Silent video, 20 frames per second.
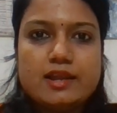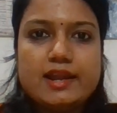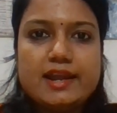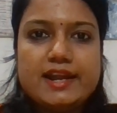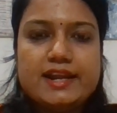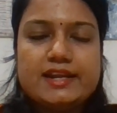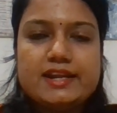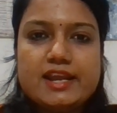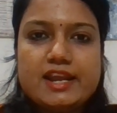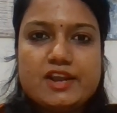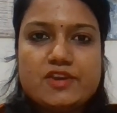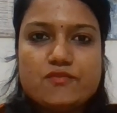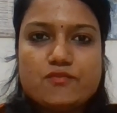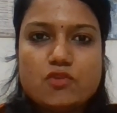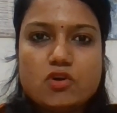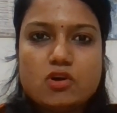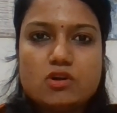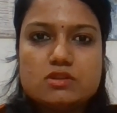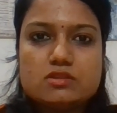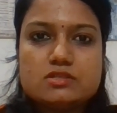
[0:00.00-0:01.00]
it
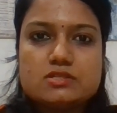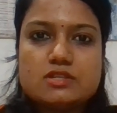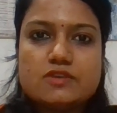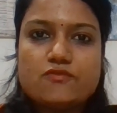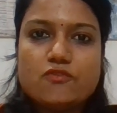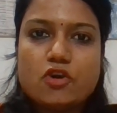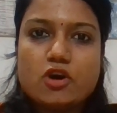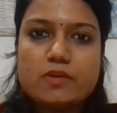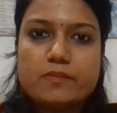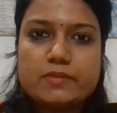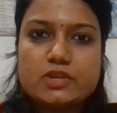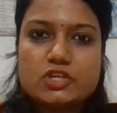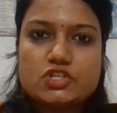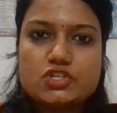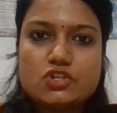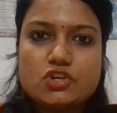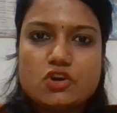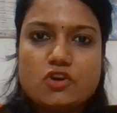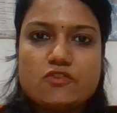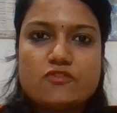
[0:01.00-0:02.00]
involves the
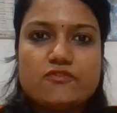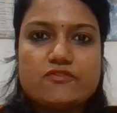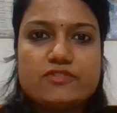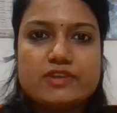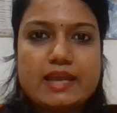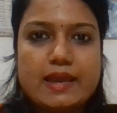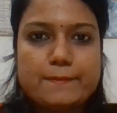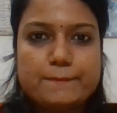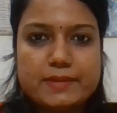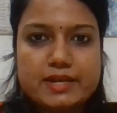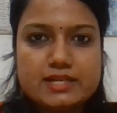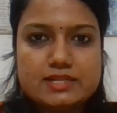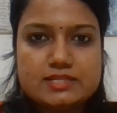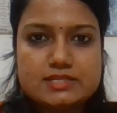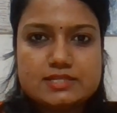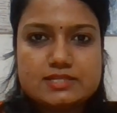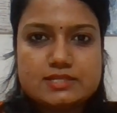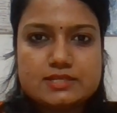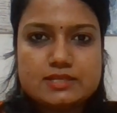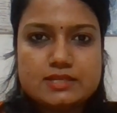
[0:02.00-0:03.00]
formation of
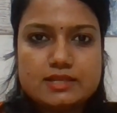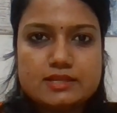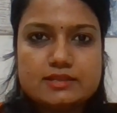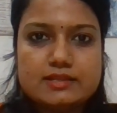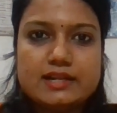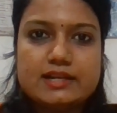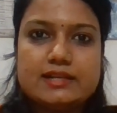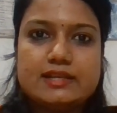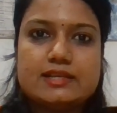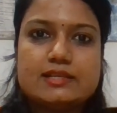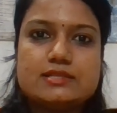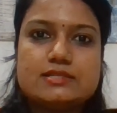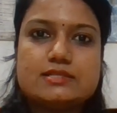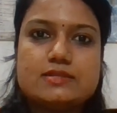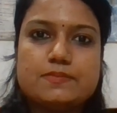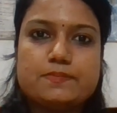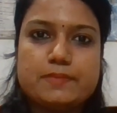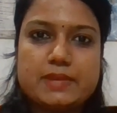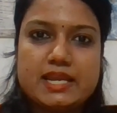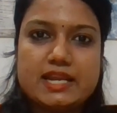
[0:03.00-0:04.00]
gametes, that is,
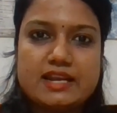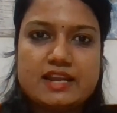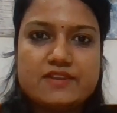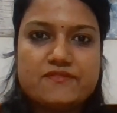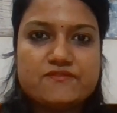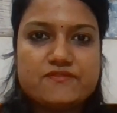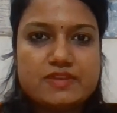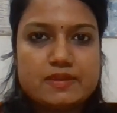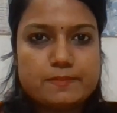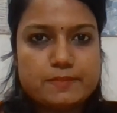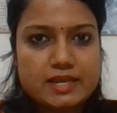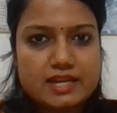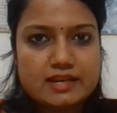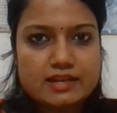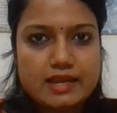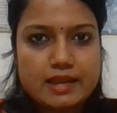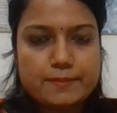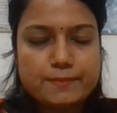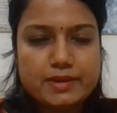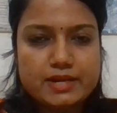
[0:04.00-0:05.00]
male and female
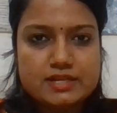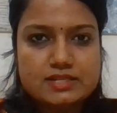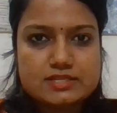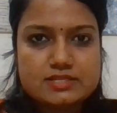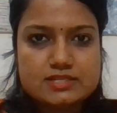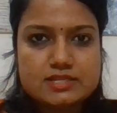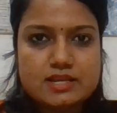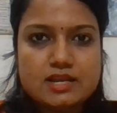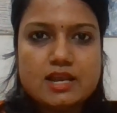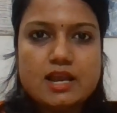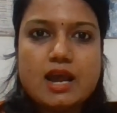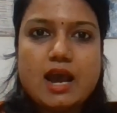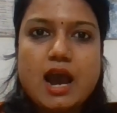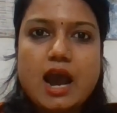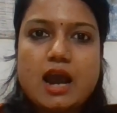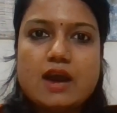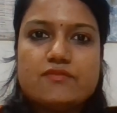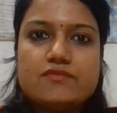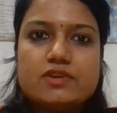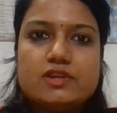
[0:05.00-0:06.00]
gametes.
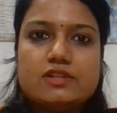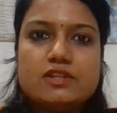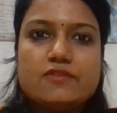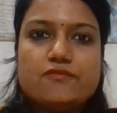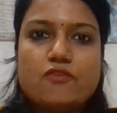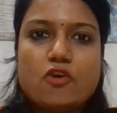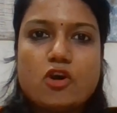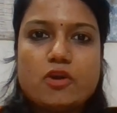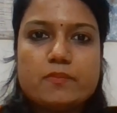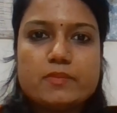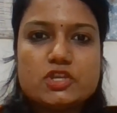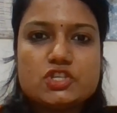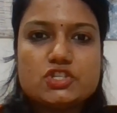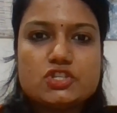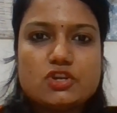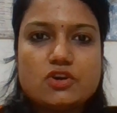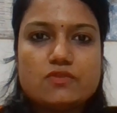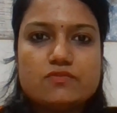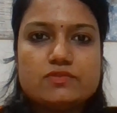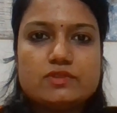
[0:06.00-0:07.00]
After the
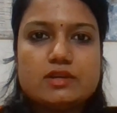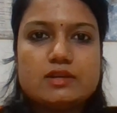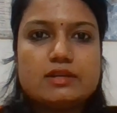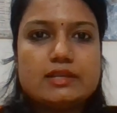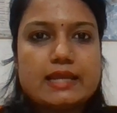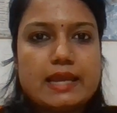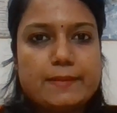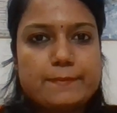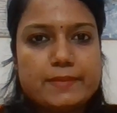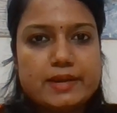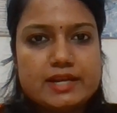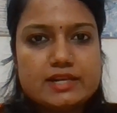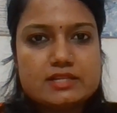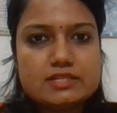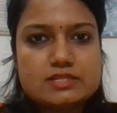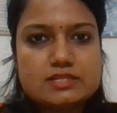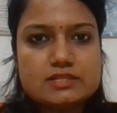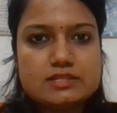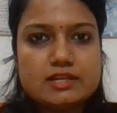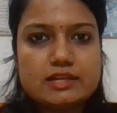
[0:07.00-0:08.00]
formation of the
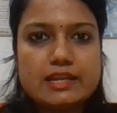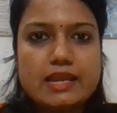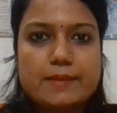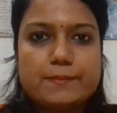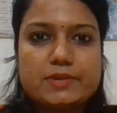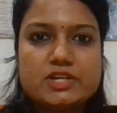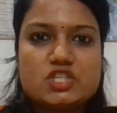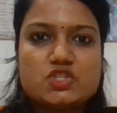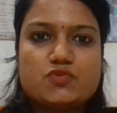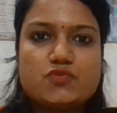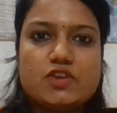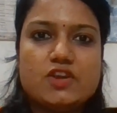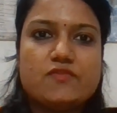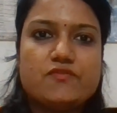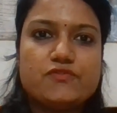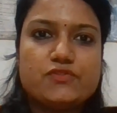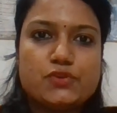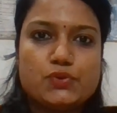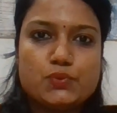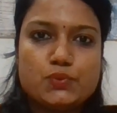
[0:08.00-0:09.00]
gametes will
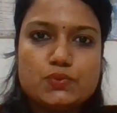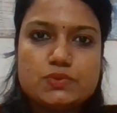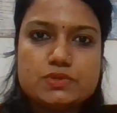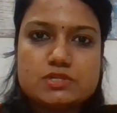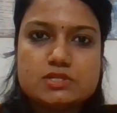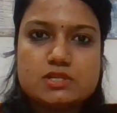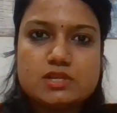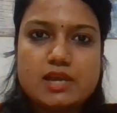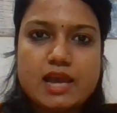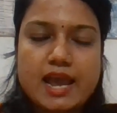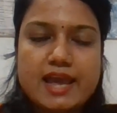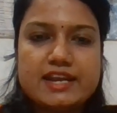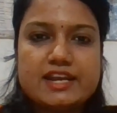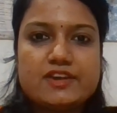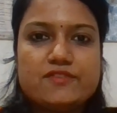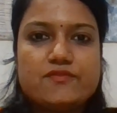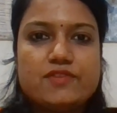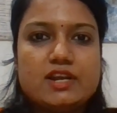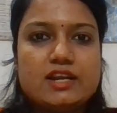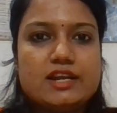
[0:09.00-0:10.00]
fuse and
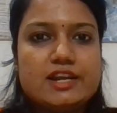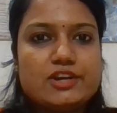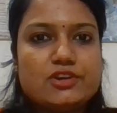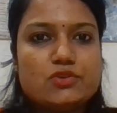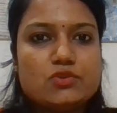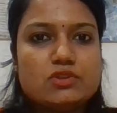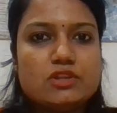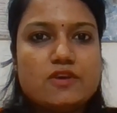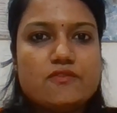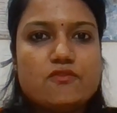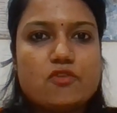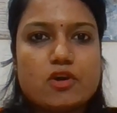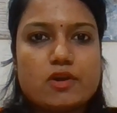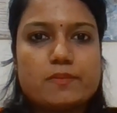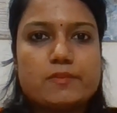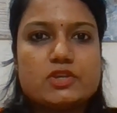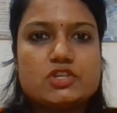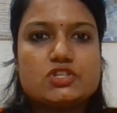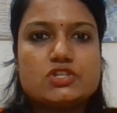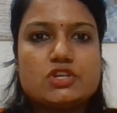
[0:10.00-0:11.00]
it will lead to the
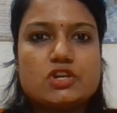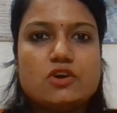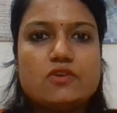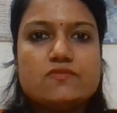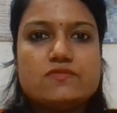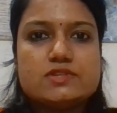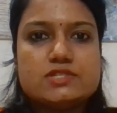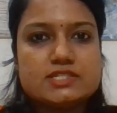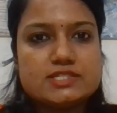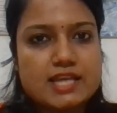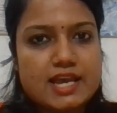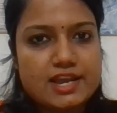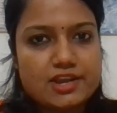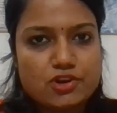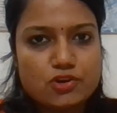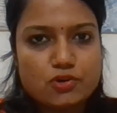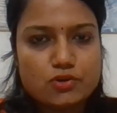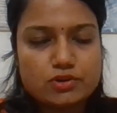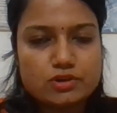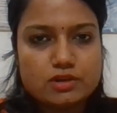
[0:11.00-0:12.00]
formation of
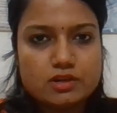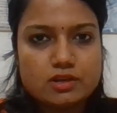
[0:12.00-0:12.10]
zygote.